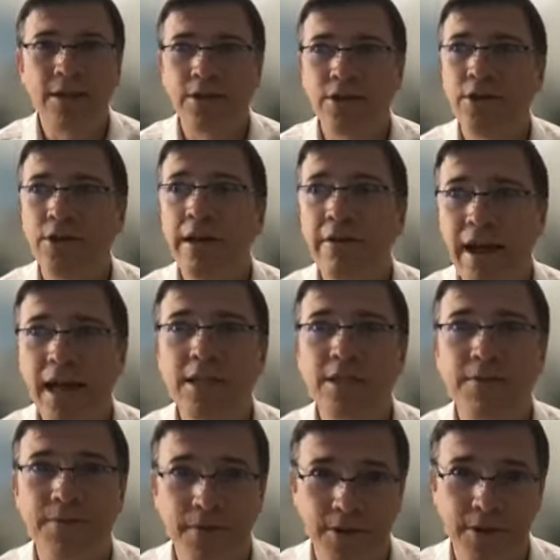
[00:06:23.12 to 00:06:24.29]
So Shuli Rand's
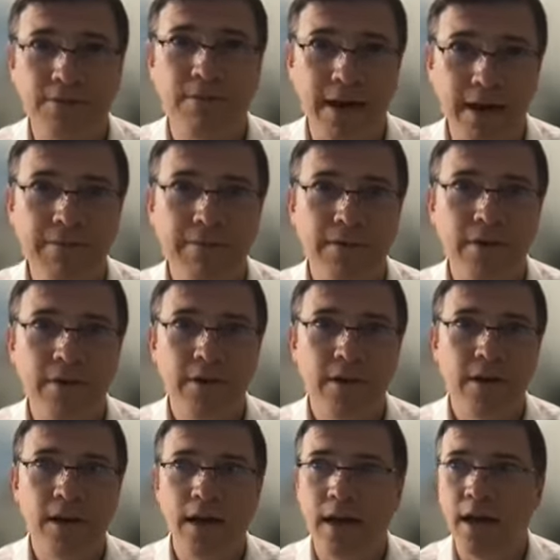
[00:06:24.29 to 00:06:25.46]
first wife
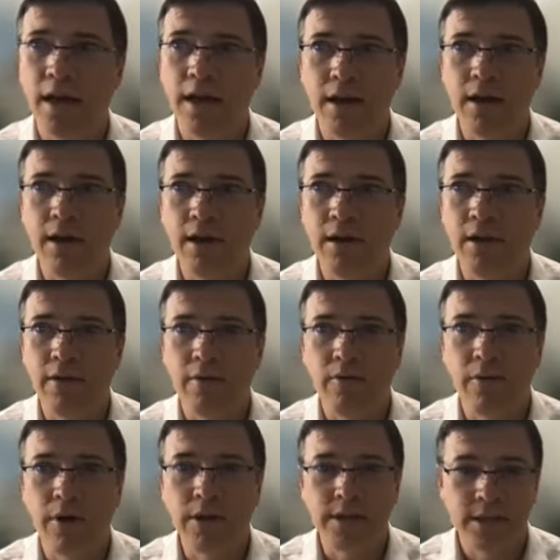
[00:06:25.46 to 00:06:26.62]
uh,
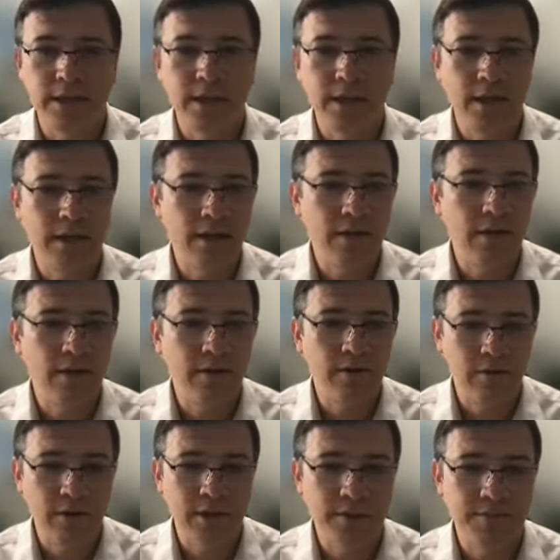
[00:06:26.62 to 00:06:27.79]
was uh,
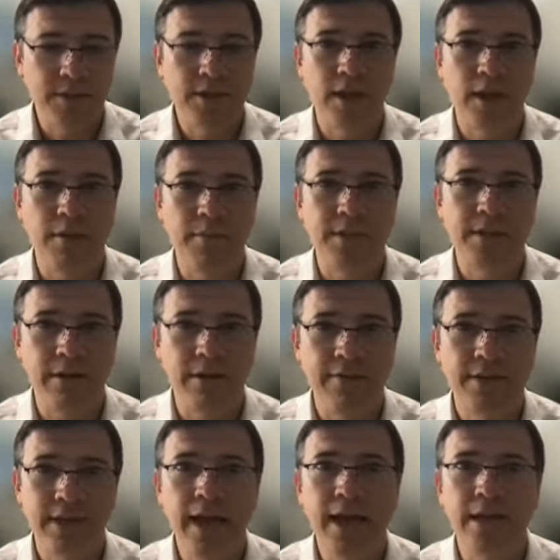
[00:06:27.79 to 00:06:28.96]
was Miss Uh,
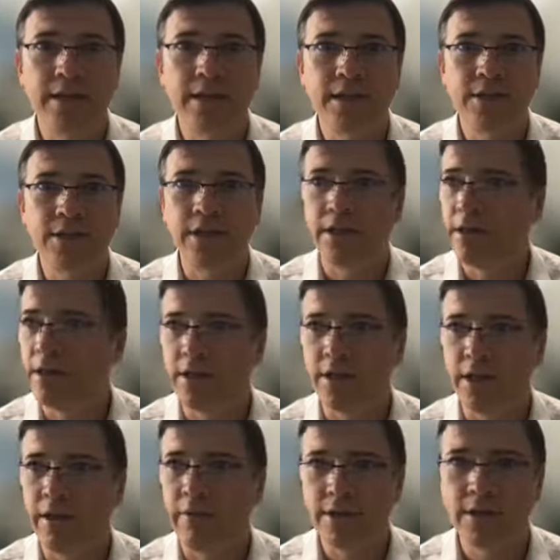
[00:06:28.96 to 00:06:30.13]
Masari She
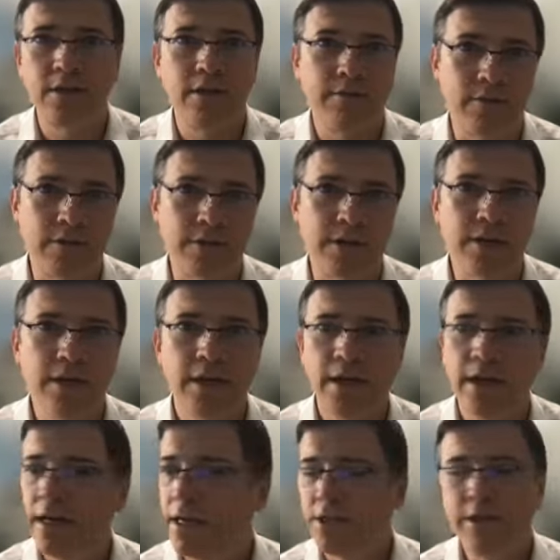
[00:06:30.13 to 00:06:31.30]
he wanted to divorce her.
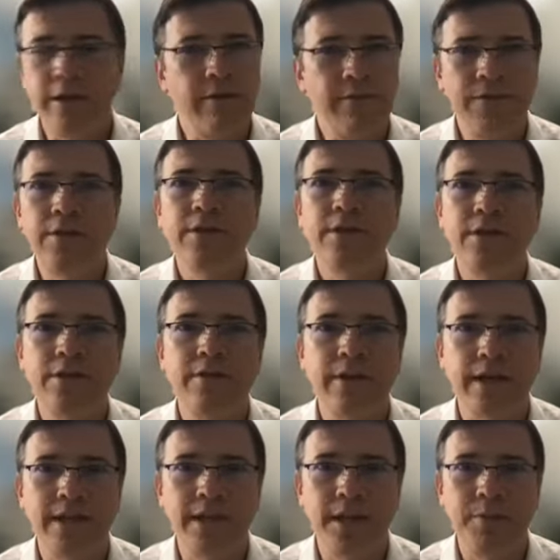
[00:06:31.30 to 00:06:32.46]
She refused to
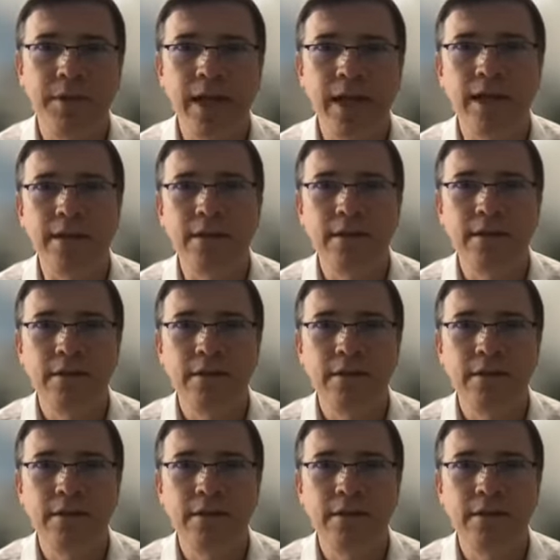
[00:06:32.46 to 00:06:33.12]
accept the get.